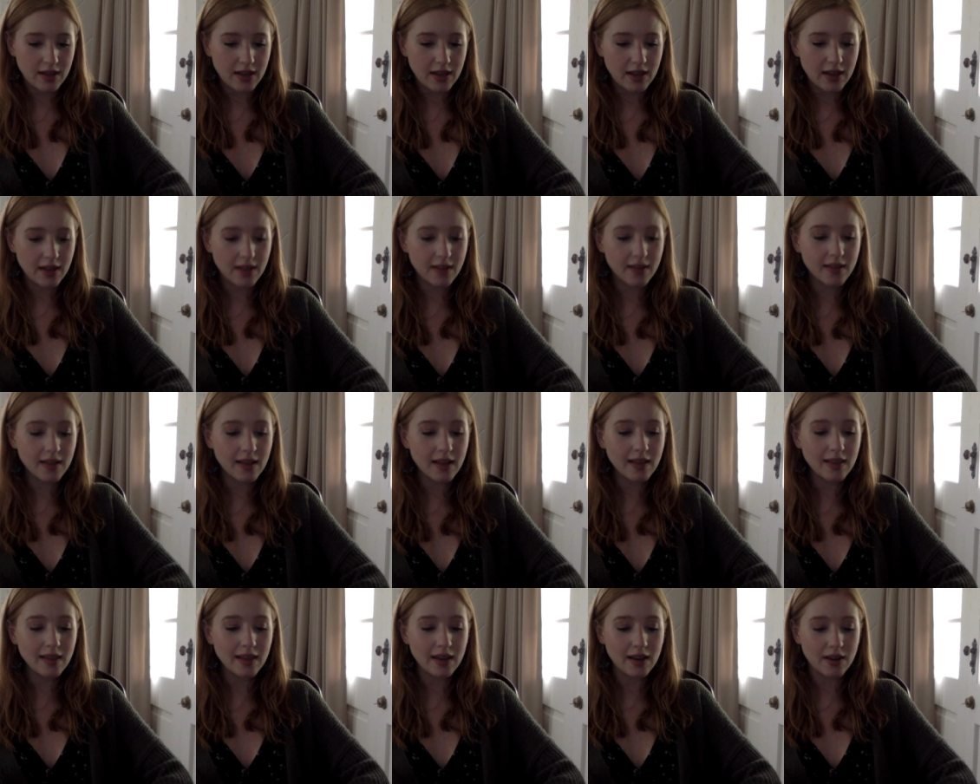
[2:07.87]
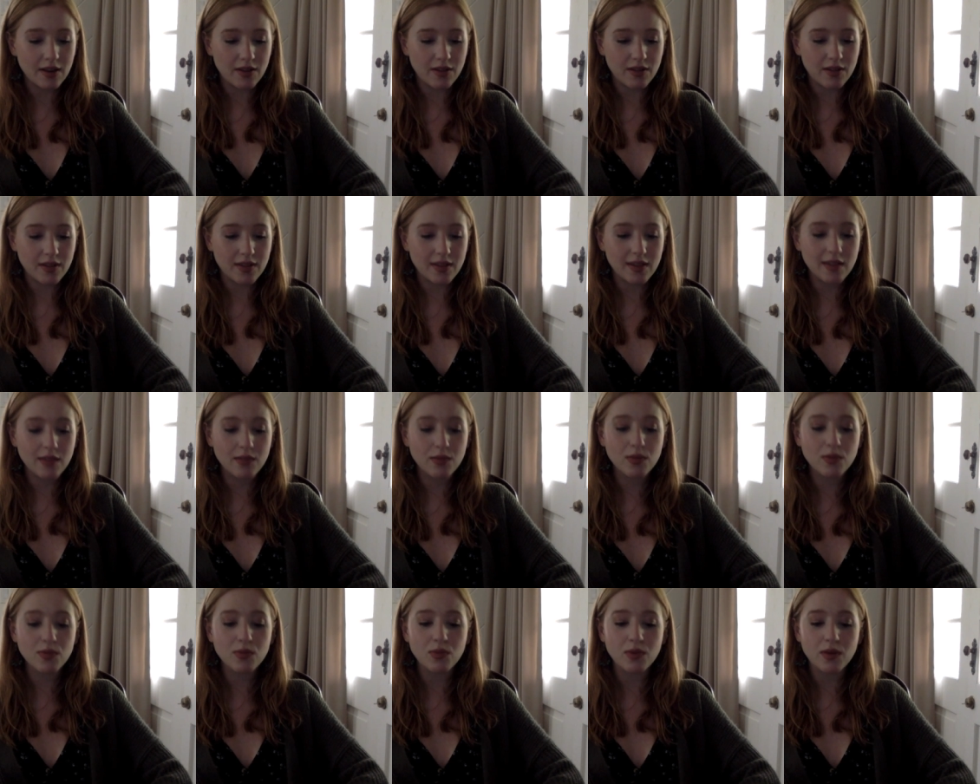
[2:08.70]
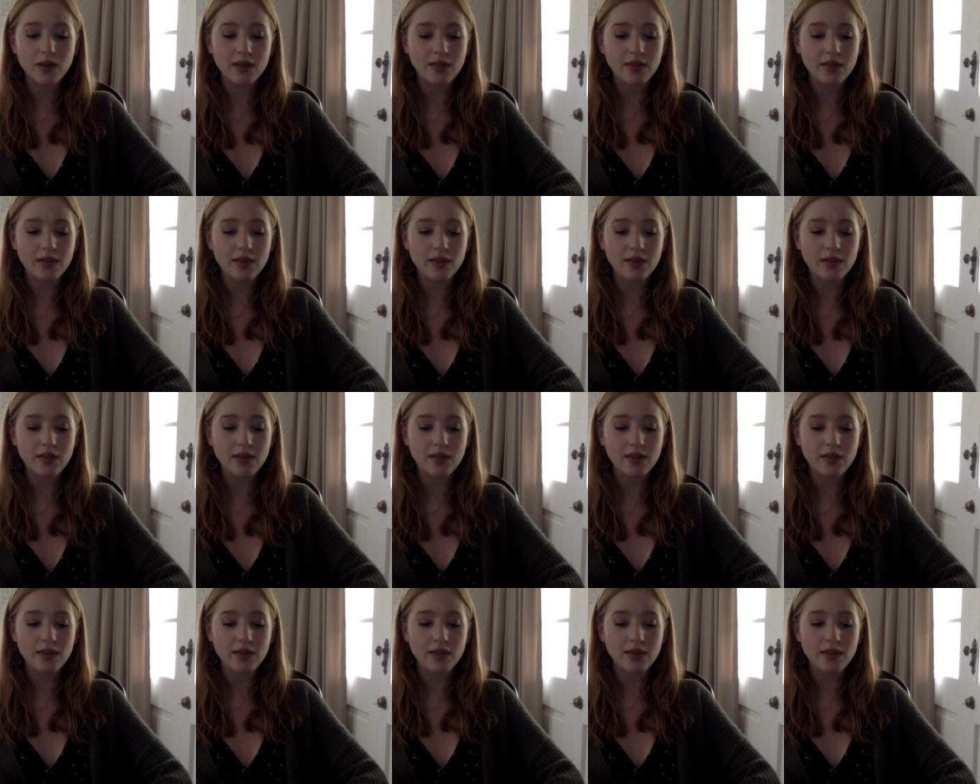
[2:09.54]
He said later that this was one